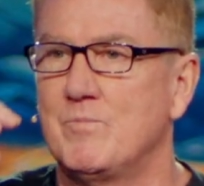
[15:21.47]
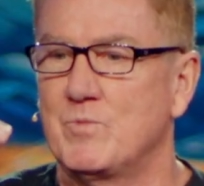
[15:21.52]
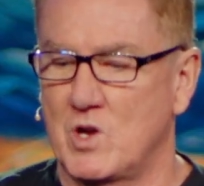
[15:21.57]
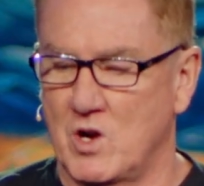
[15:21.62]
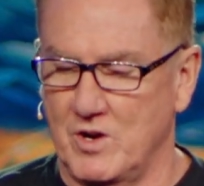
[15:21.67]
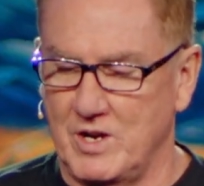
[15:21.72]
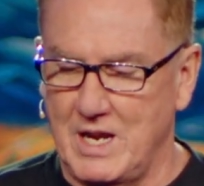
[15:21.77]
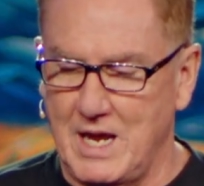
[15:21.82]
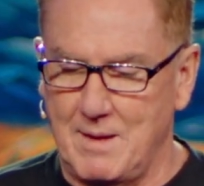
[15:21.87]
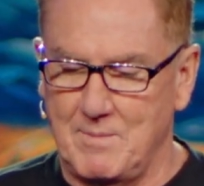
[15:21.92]

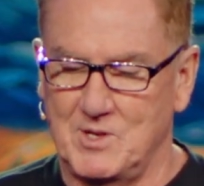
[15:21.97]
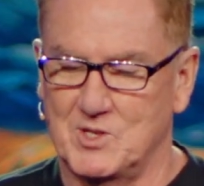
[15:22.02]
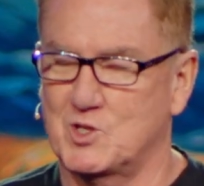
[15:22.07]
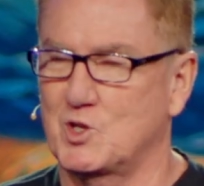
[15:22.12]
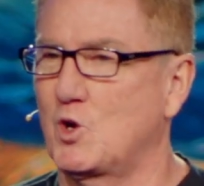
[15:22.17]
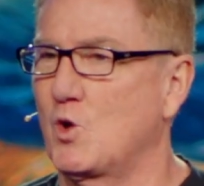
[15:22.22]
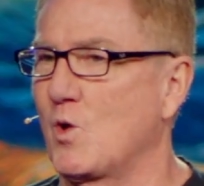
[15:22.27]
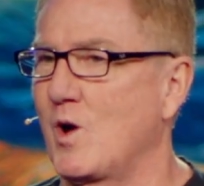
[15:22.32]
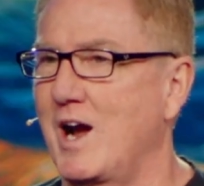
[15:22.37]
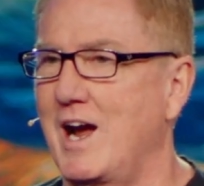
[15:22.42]
Her name is
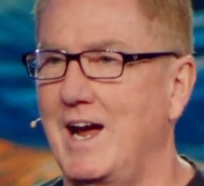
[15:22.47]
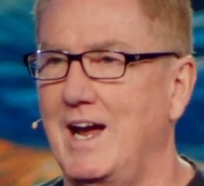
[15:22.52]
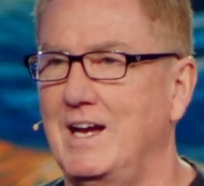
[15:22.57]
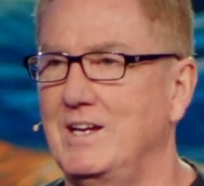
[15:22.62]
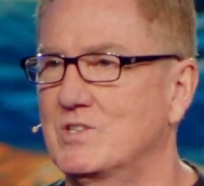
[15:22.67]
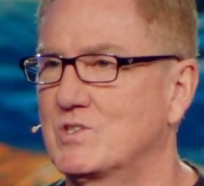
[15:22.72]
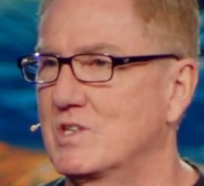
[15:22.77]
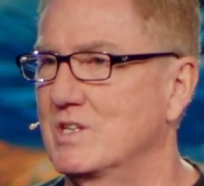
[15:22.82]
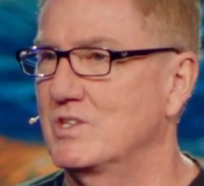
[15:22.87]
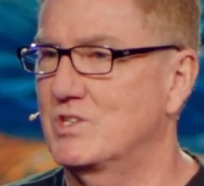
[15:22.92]

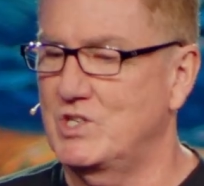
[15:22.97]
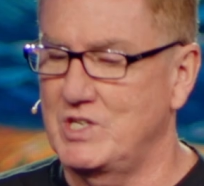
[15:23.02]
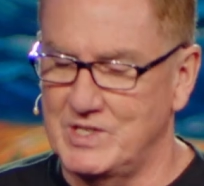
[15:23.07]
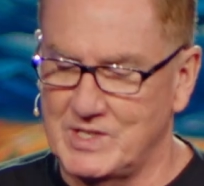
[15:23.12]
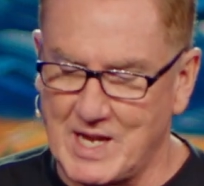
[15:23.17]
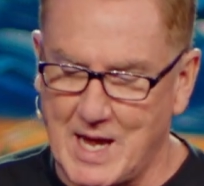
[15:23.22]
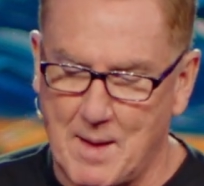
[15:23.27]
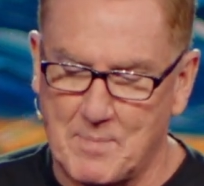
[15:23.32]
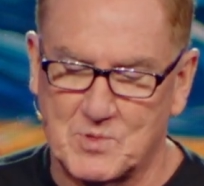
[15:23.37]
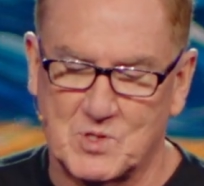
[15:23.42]
Grace, and
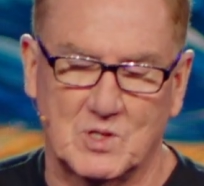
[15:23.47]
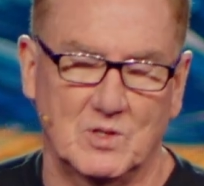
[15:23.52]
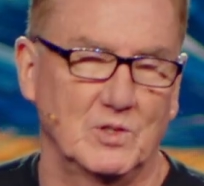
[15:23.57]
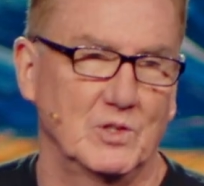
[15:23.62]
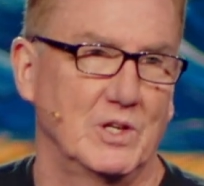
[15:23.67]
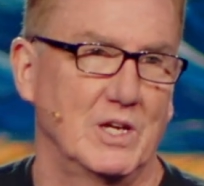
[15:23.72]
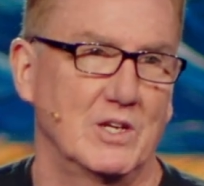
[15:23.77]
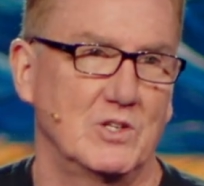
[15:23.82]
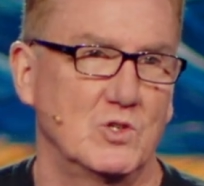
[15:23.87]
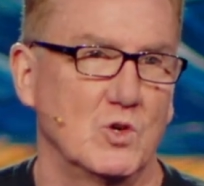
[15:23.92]
she's
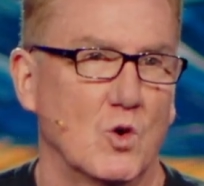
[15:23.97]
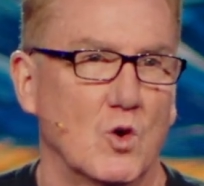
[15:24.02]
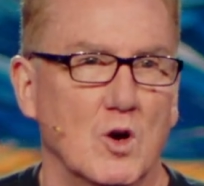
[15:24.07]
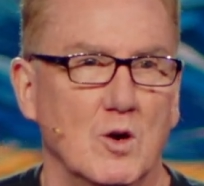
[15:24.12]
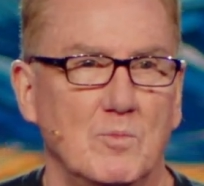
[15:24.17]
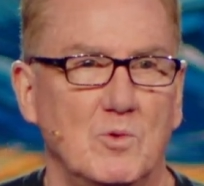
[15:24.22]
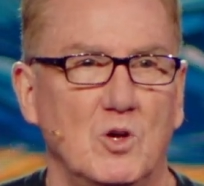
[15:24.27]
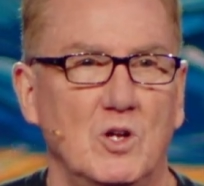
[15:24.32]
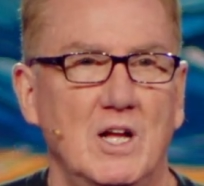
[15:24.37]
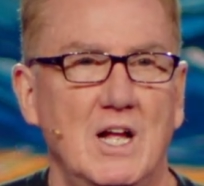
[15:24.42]
absolutely
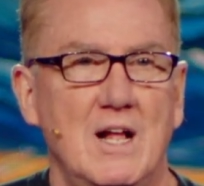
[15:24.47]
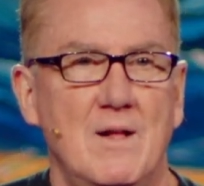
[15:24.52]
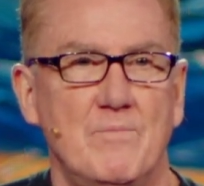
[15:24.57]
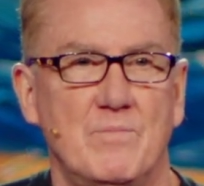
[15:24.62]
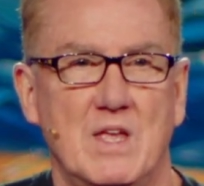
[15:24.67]
adorable,